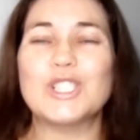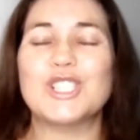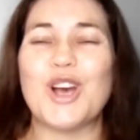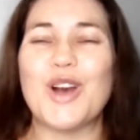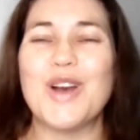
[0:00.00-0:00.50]

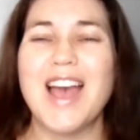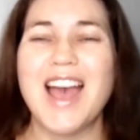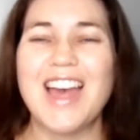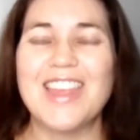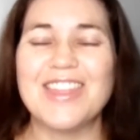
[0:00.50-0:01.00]
So
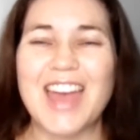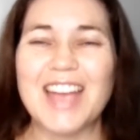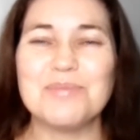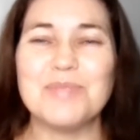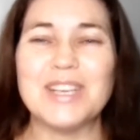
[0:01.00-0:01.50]

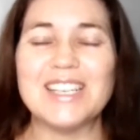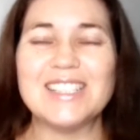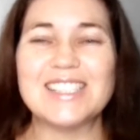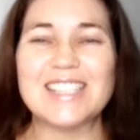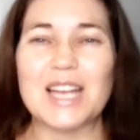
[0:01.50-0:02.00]
that
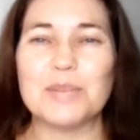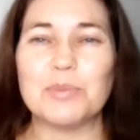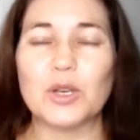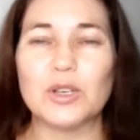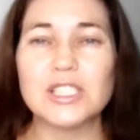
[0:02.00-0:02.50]
means that
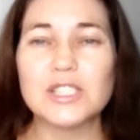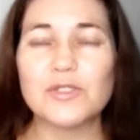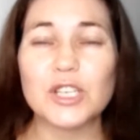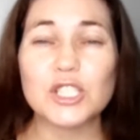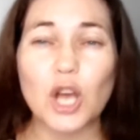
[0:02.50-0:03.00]
because it's
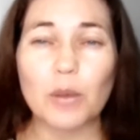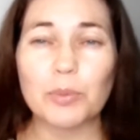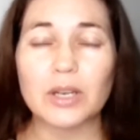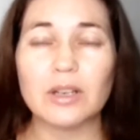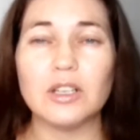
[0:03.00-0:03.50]
very
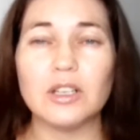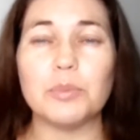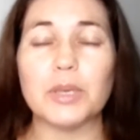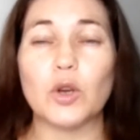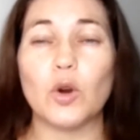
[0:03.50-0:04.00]
topical,
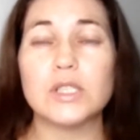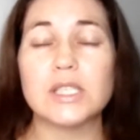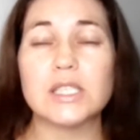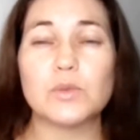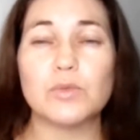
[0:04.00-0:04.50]
because
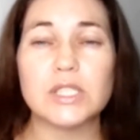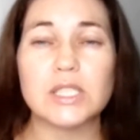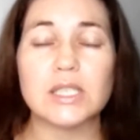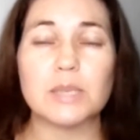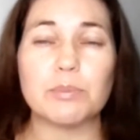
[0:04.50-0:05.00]
it's
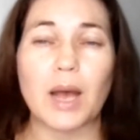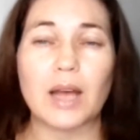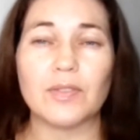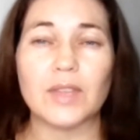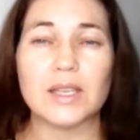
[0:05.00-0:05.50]
written
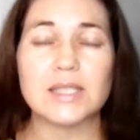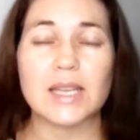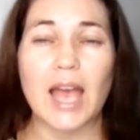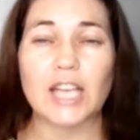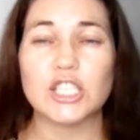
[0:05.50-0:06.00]
about things that
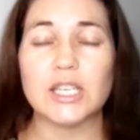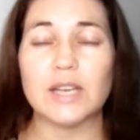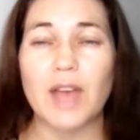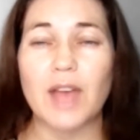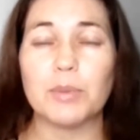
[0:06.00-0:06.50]
actually
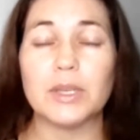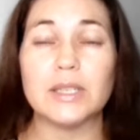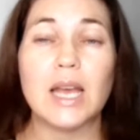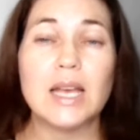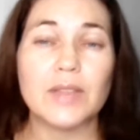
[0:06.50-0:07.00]
have happened,
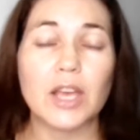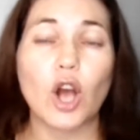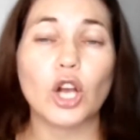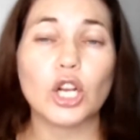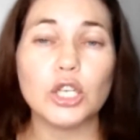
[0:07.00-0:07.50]
there
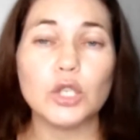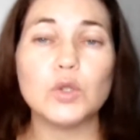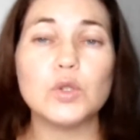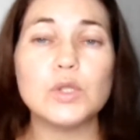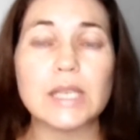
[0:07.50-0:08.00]
are
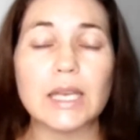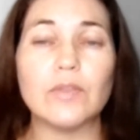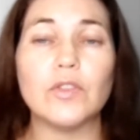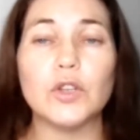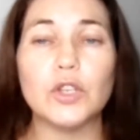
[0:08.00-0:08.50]
clues
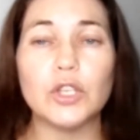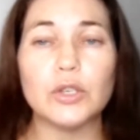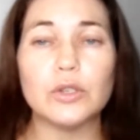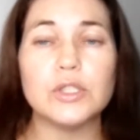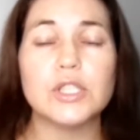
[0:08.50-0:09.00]
in the
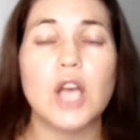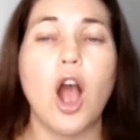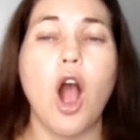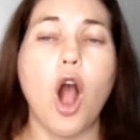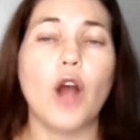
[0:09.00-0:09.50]
news
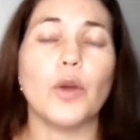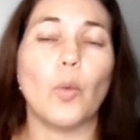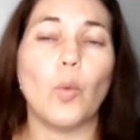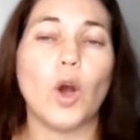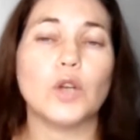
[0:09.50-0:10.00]

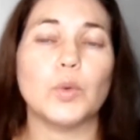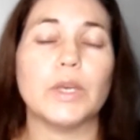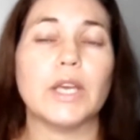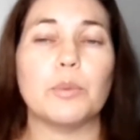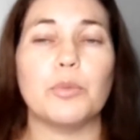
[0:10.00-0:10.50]
on what we
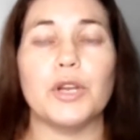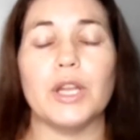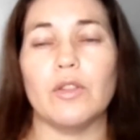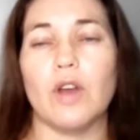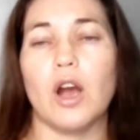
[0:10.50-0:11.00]
can put
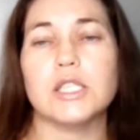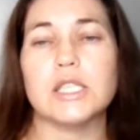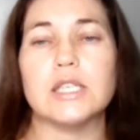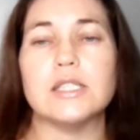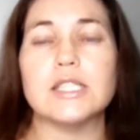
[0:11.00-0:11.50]
in
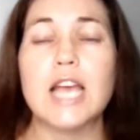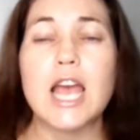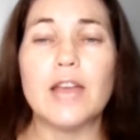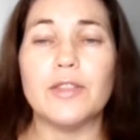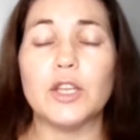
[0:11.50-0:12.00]
articles.
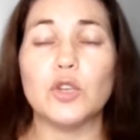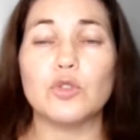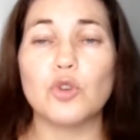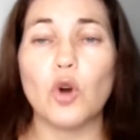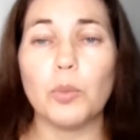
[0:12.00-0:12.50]
And then you
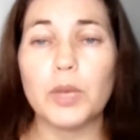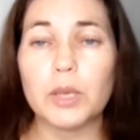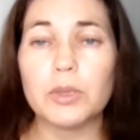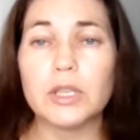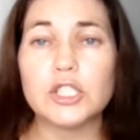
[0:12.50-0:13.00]
draw
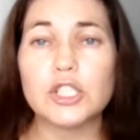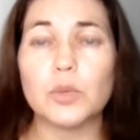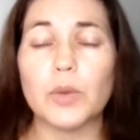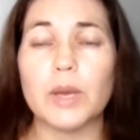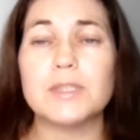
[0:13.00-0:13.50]
people into the
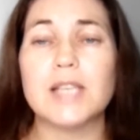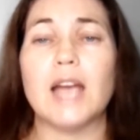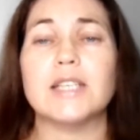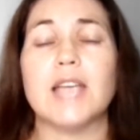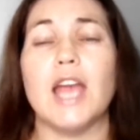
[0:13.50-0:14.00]

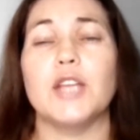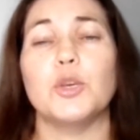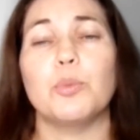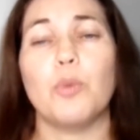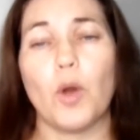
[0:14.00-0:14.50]
website and
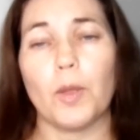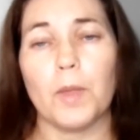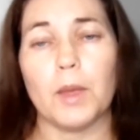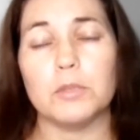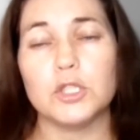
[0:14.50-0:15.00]
you point
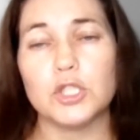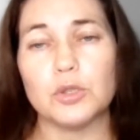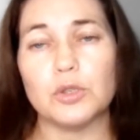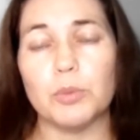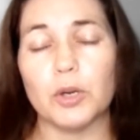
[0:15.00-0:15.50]
them
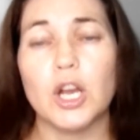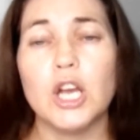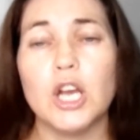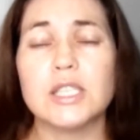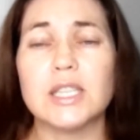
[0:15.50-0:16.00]
to the book.
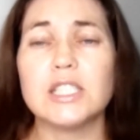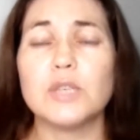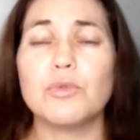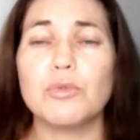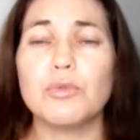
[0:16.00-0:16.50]
So that's
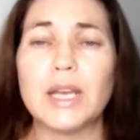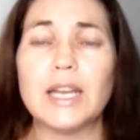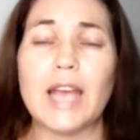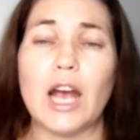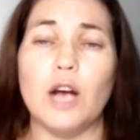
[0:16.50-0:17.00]
a
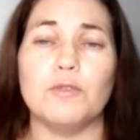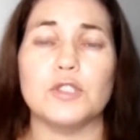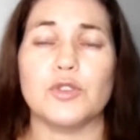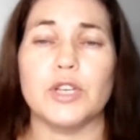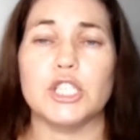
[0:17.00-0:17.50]
really helpful
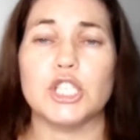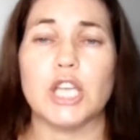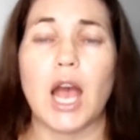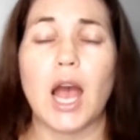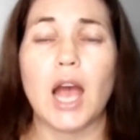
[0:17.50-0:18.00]

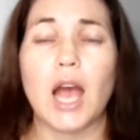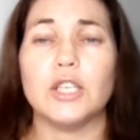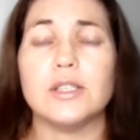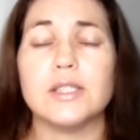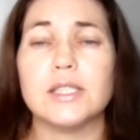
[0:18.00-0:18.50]
strategy. I
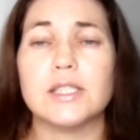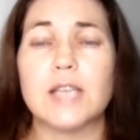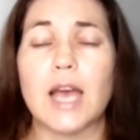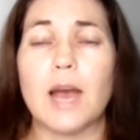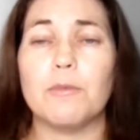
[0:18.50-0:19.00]
use it
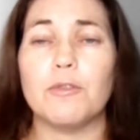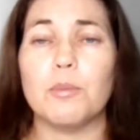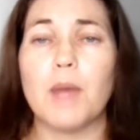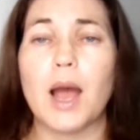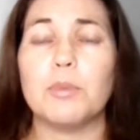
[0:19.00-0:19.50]
for
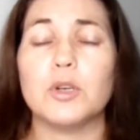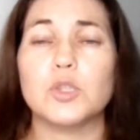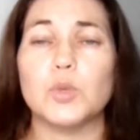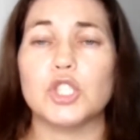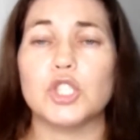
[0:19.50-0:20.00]
my
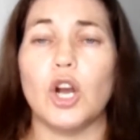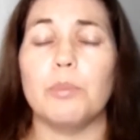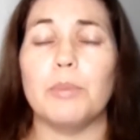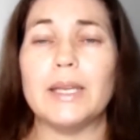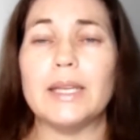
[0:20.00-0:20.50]
books, which are
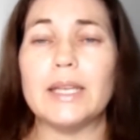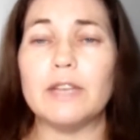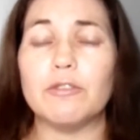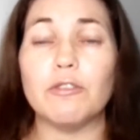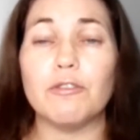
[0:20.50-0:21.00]

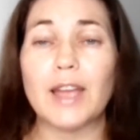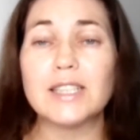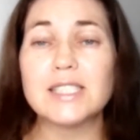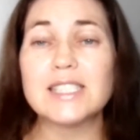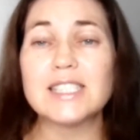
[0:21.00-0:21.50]
medieval
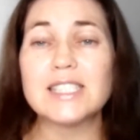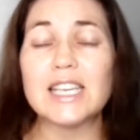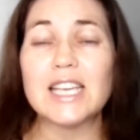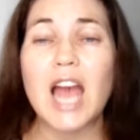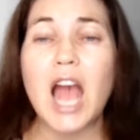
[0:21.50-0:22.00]
fantasy.